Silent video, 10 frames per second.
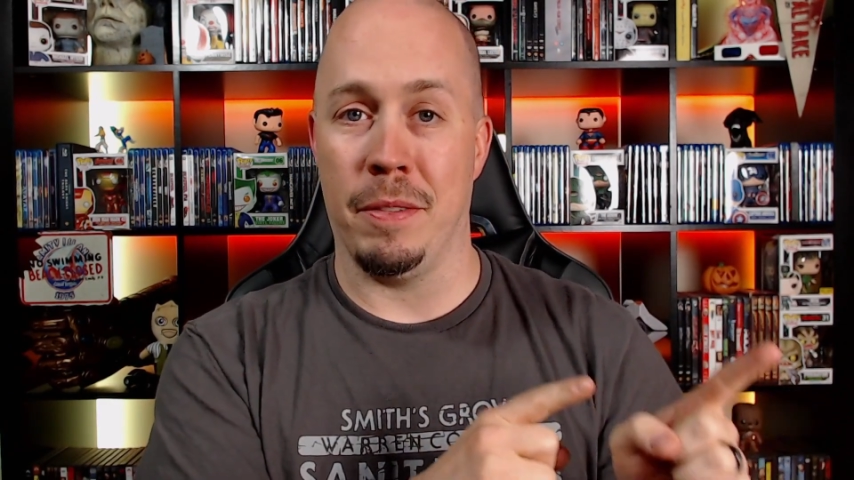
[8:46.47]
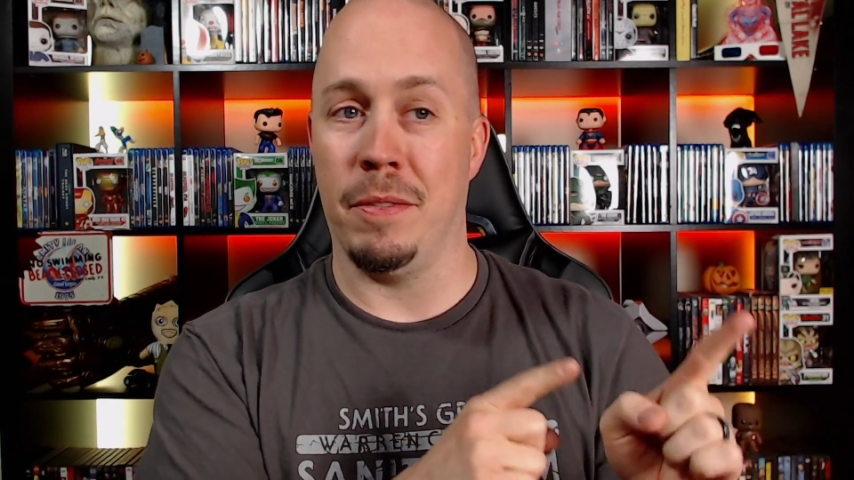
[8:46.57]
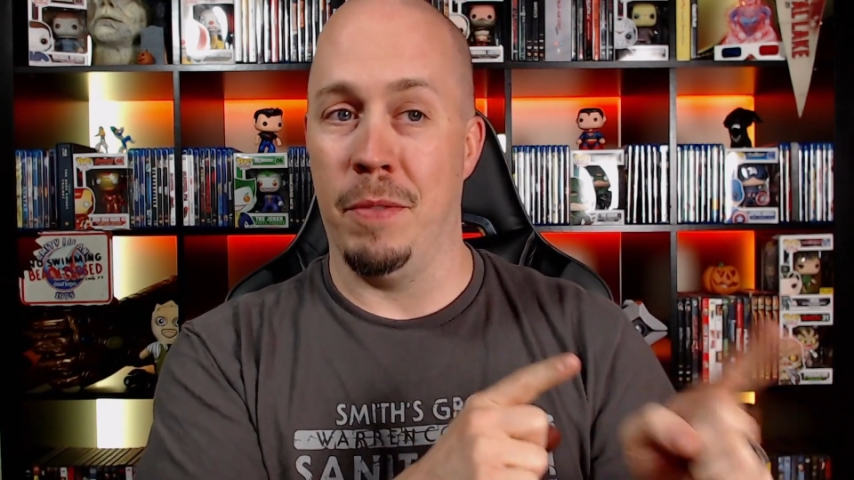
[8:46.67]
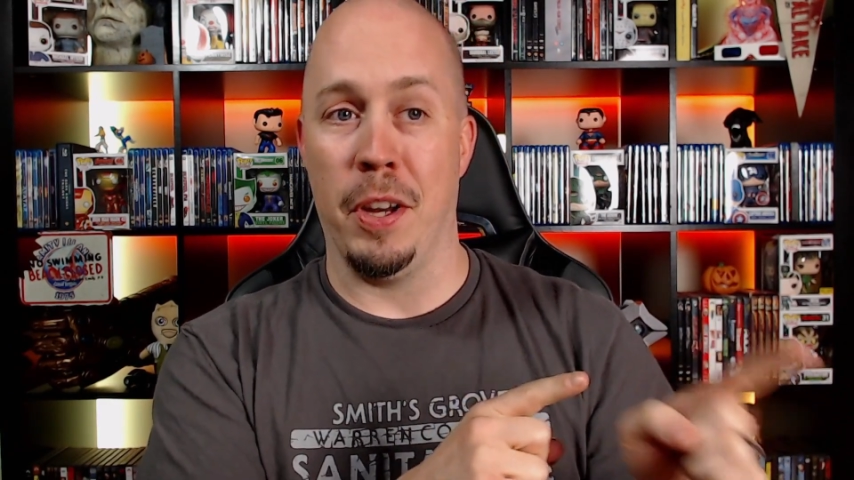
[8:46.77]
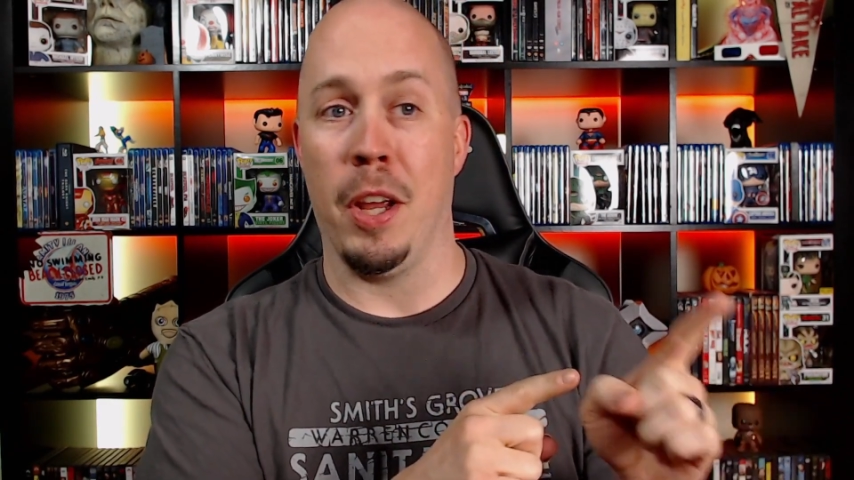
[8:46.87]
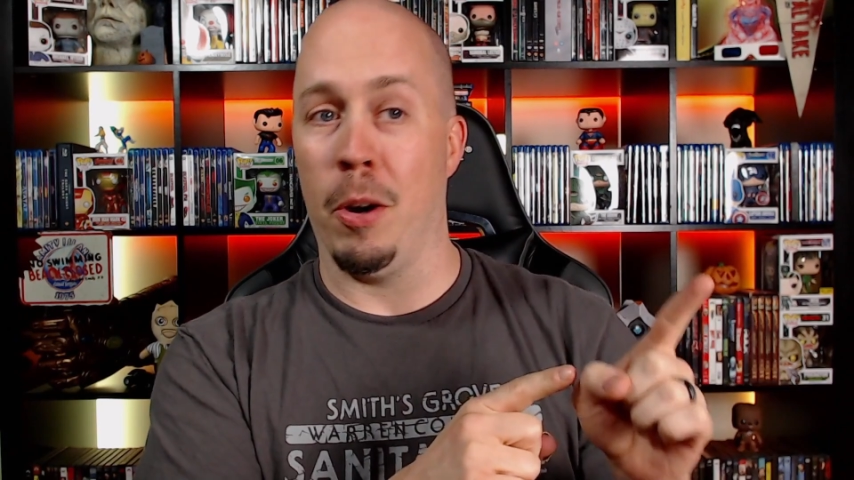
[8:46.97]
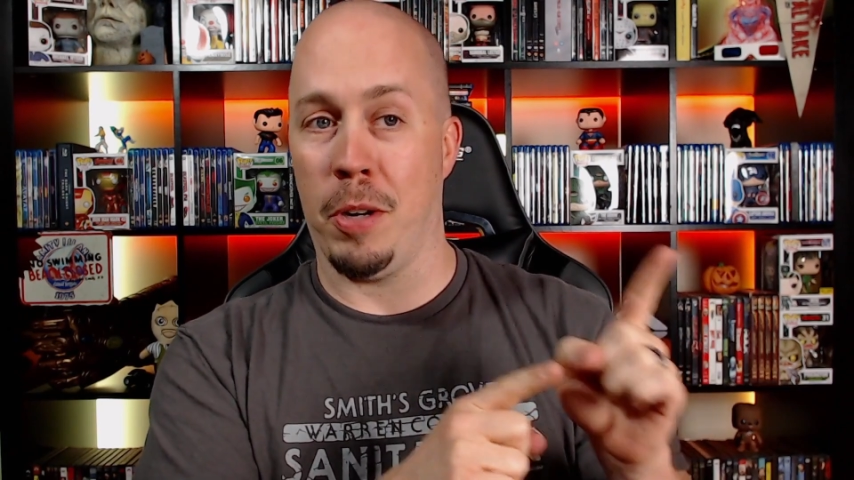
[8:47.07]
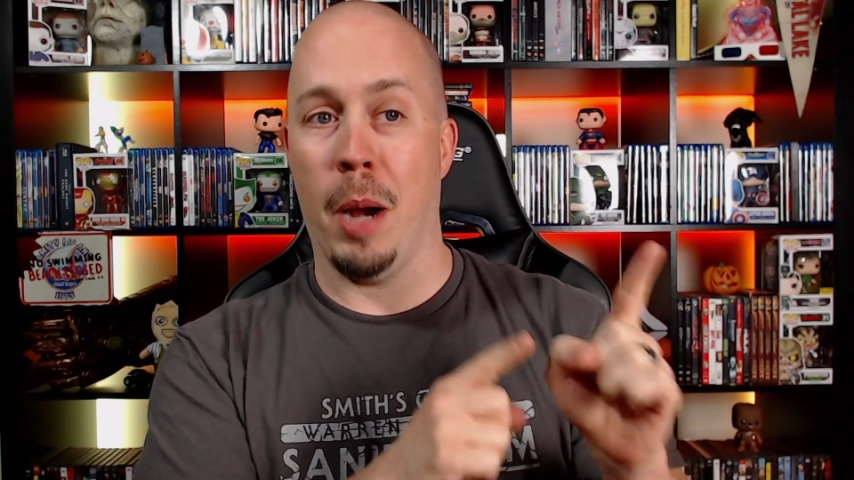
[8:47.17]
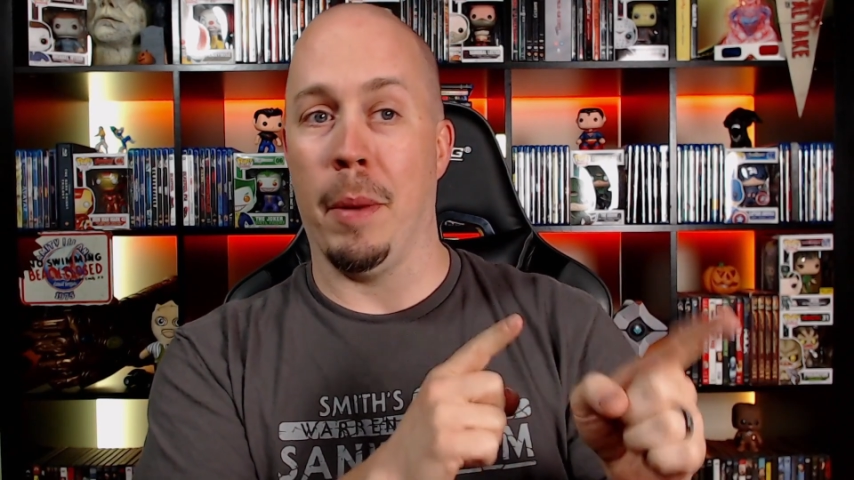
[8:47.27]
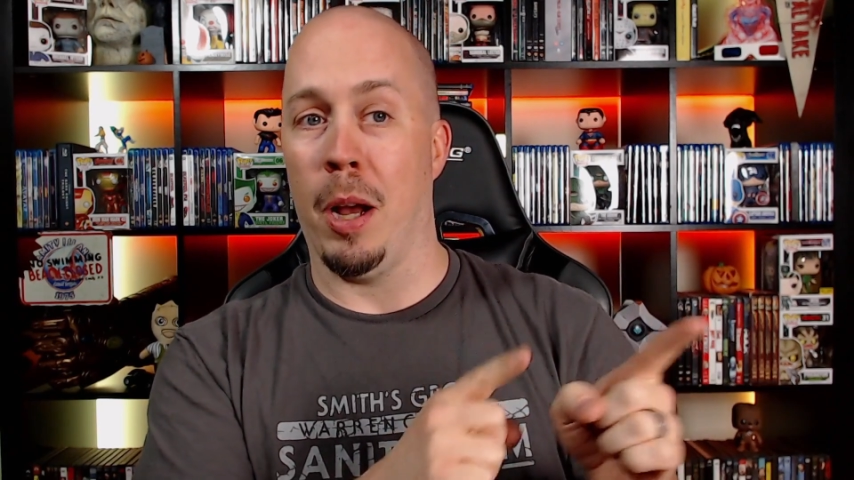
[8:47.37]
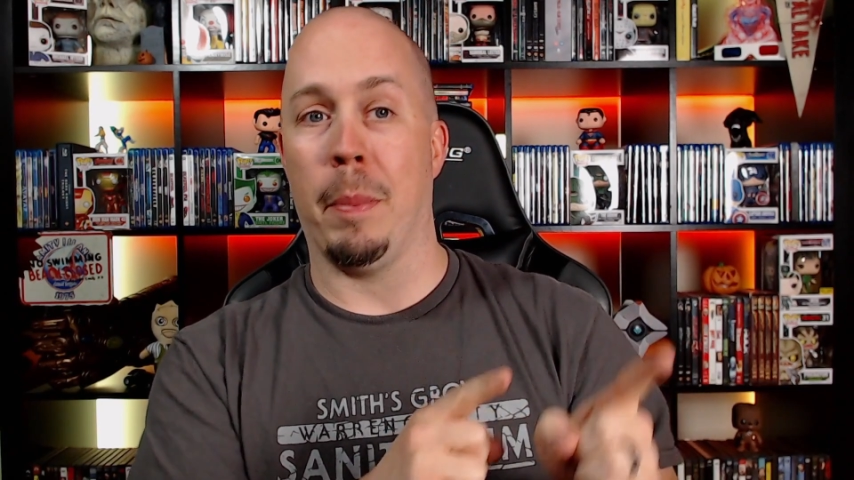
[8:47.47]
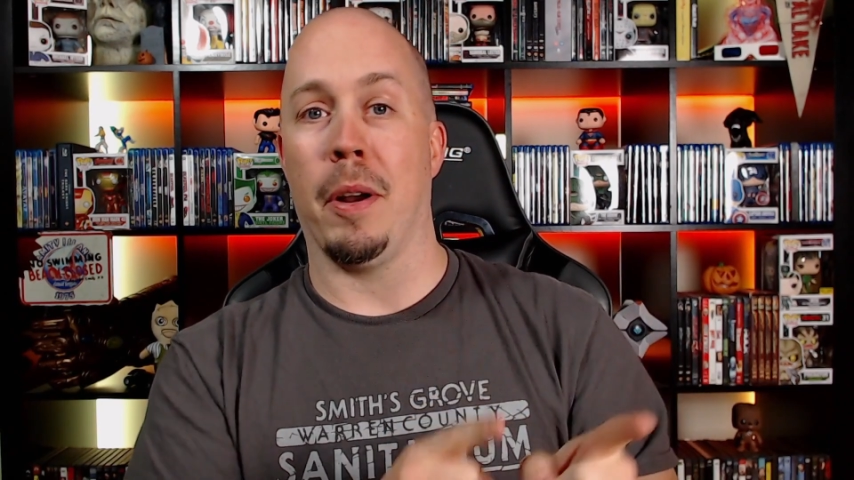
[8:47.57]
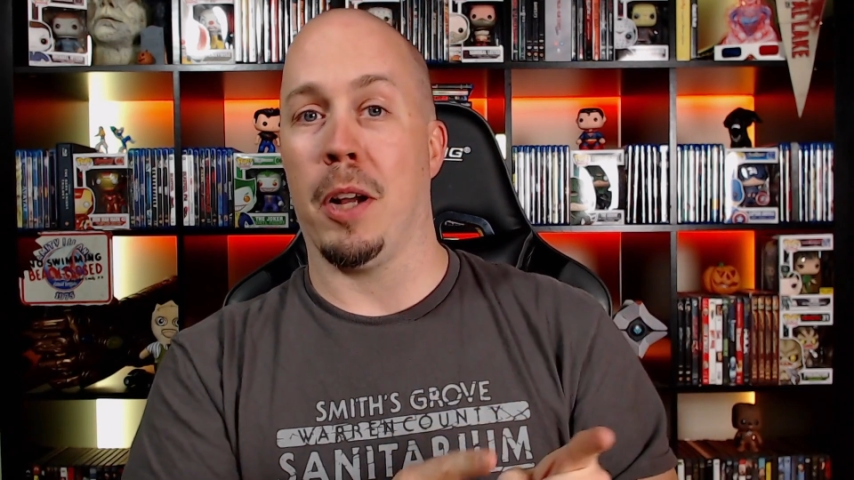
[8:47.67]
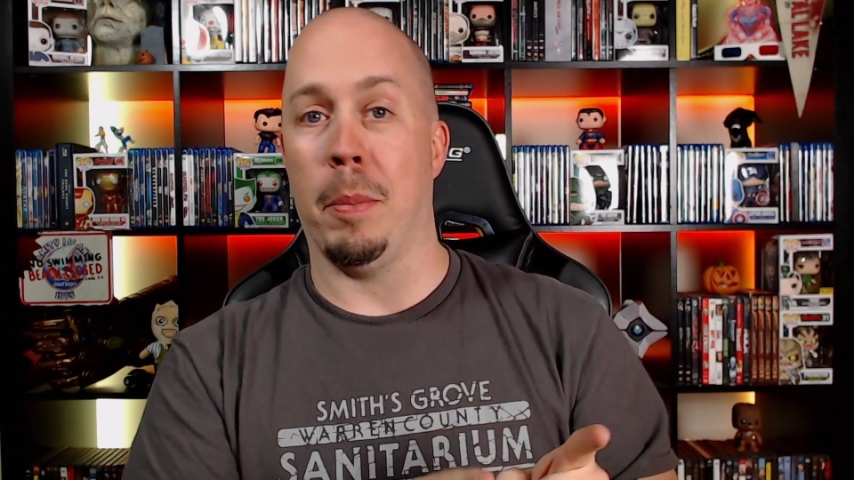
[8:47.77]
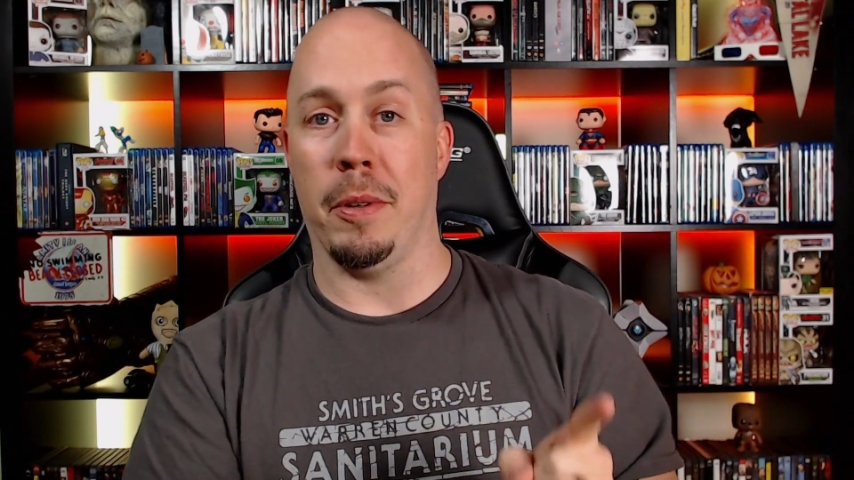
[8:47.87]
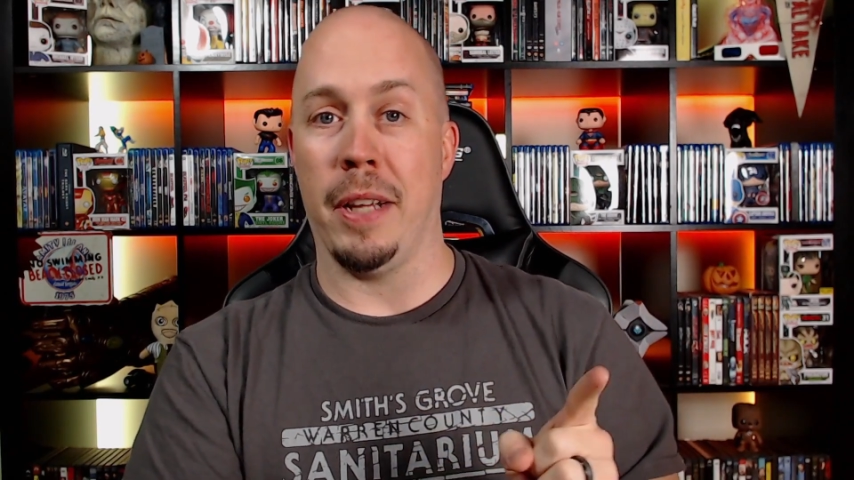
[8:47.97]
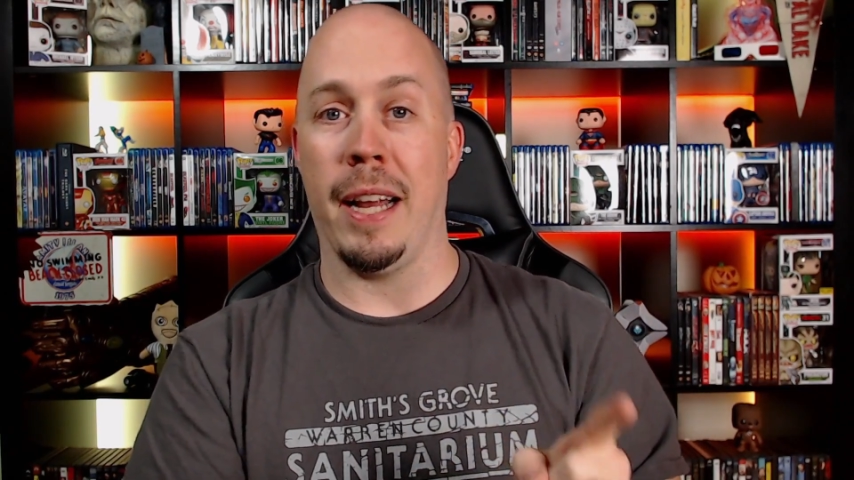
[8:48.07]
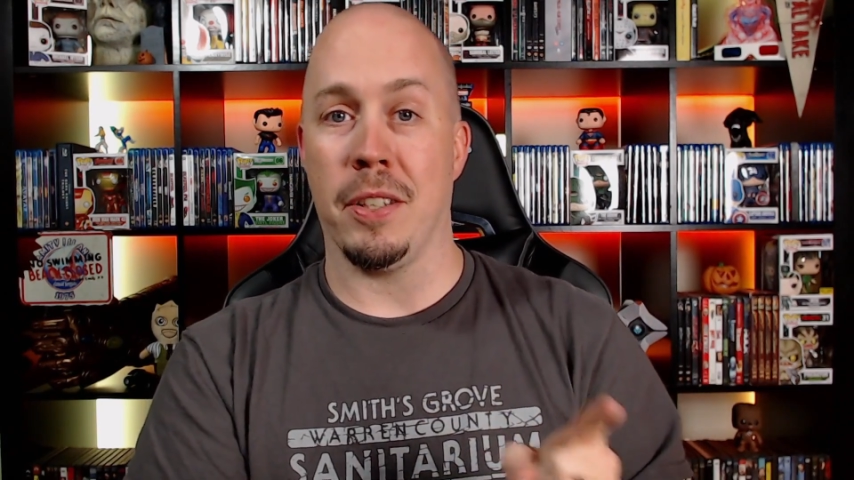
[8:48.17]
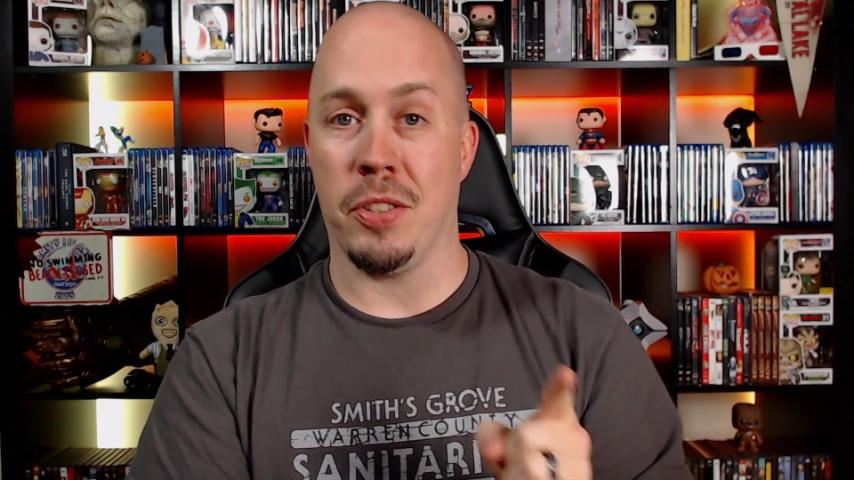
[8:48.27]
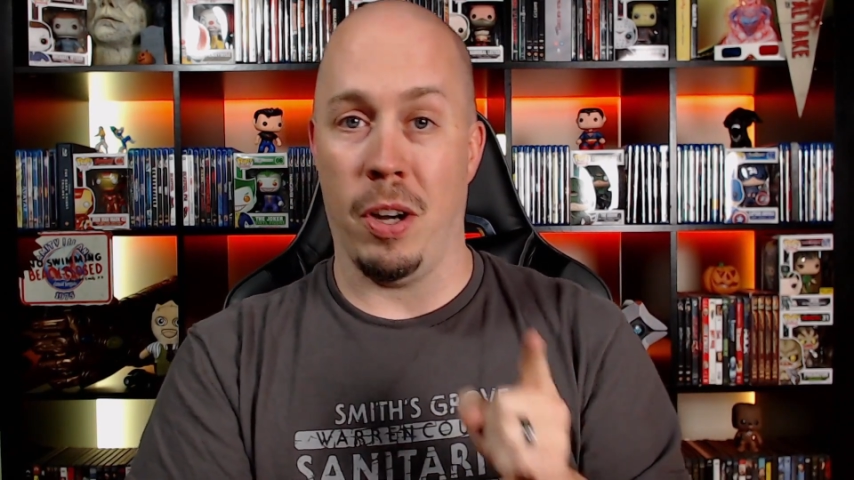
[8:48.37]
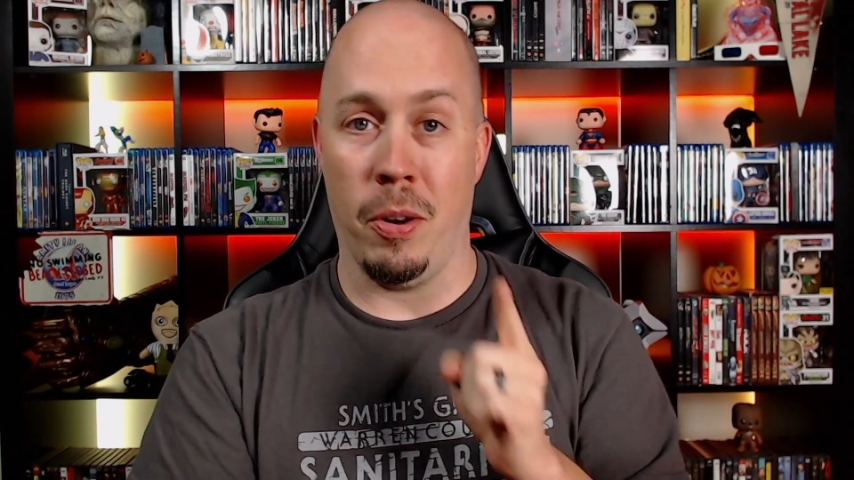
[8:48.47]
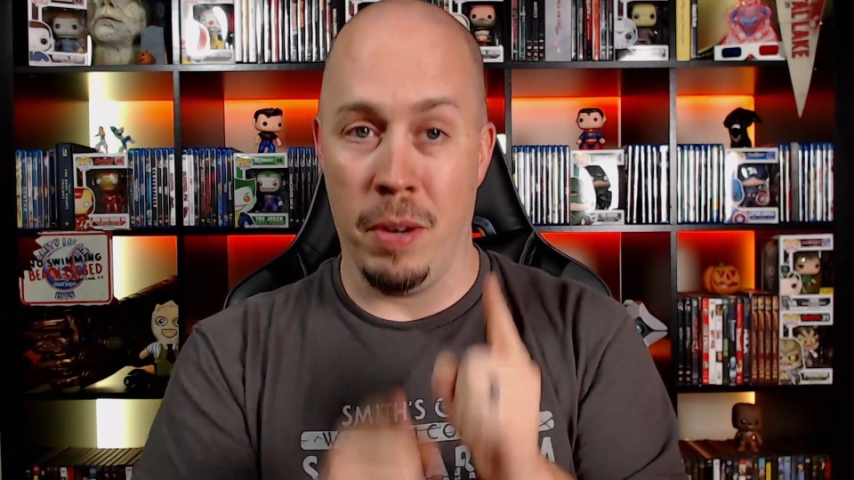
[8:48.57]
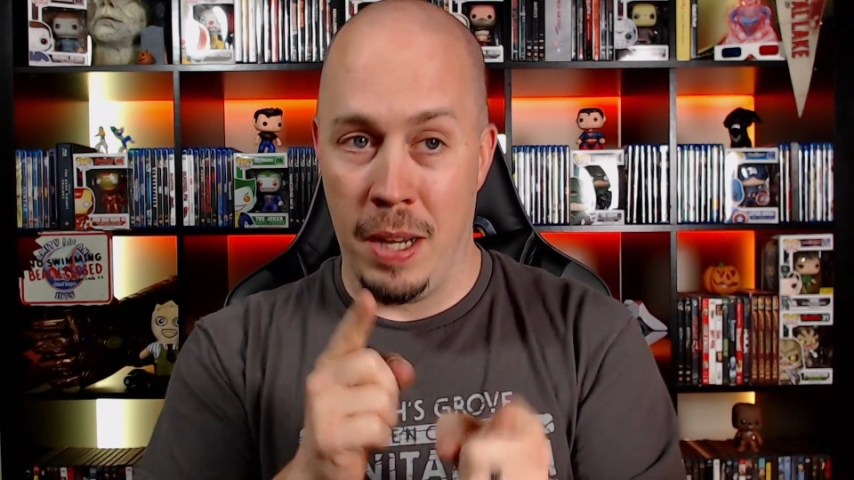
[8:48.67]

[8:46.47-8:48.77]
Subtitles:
video coming up in a couple days, so